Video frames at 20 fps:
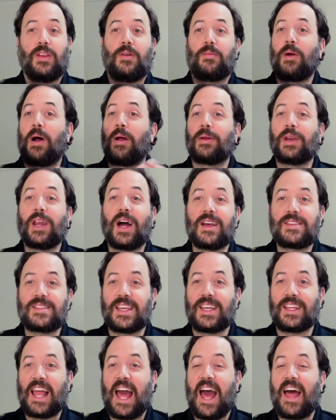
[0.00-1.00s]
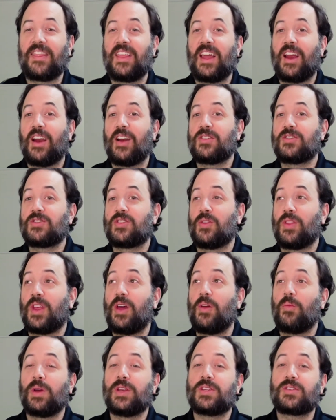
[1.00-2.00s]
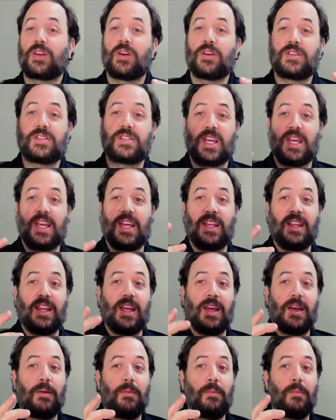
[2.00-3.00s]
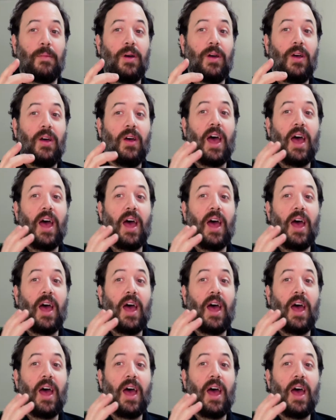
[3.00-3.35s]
They're probably not seeing that there. So then we start seeing them